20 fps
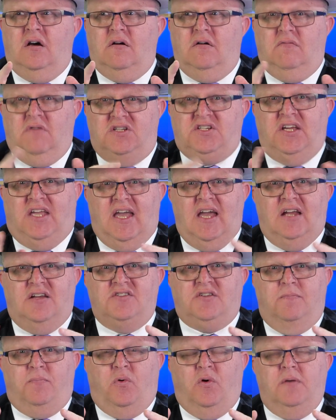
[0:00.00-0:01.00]
Which again
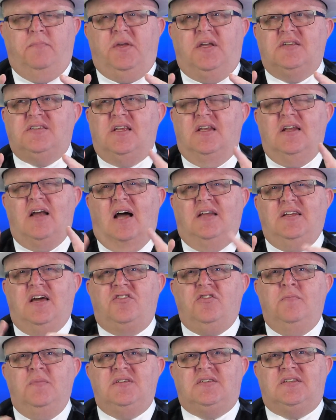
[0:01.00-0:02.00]
is important, because
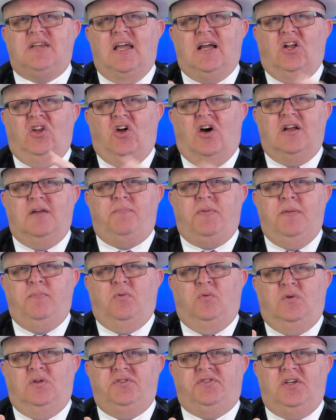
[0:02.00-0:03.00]
another mistake a lot of
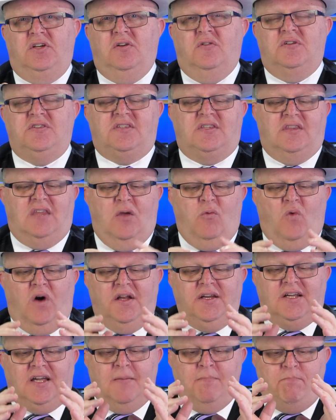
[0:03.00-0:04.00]
people will do is they
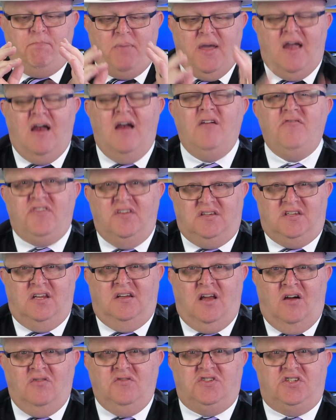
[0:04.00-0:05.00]
want to compare the
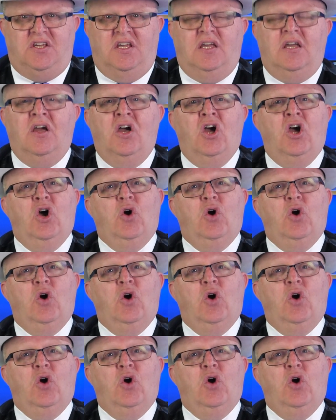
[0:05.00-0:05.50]
Tanoshi